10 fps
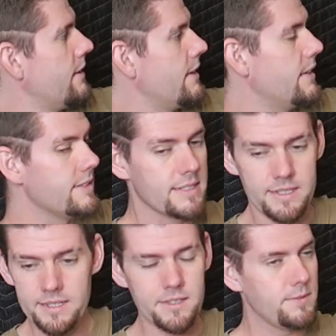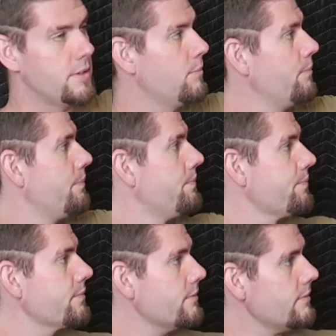is I cut the foam,
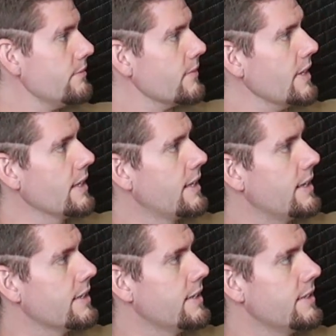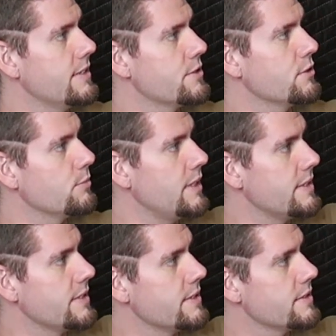I cut additional
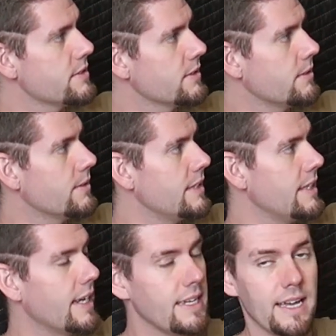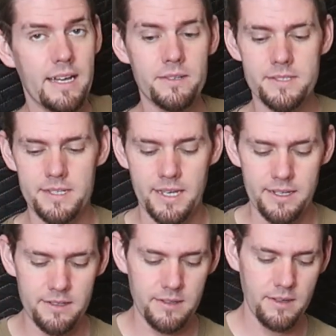pieces to go on the
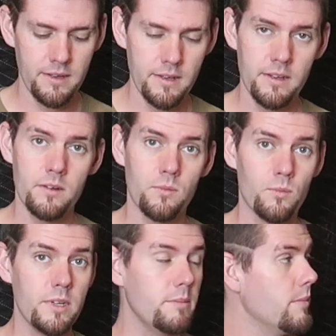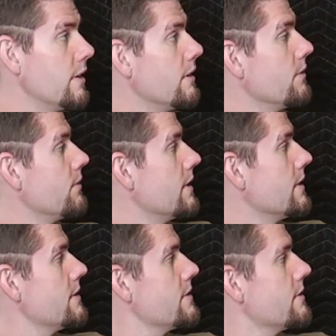outside rim of
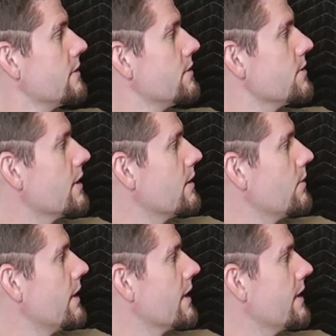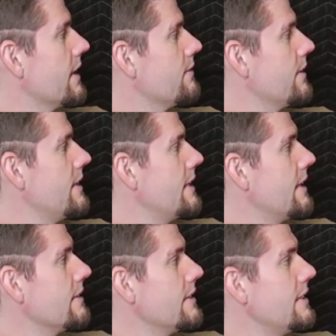this, so that way I could have
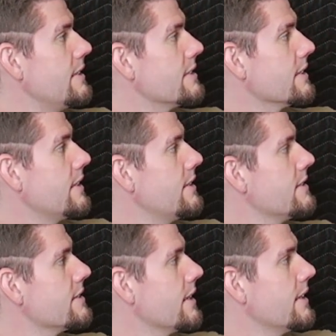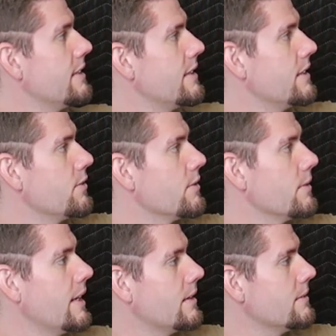LEDs on the inside in and
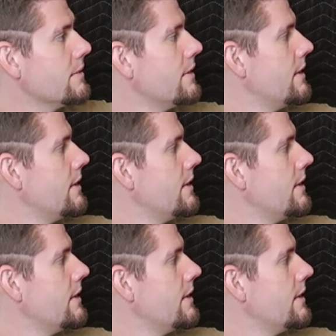throughout.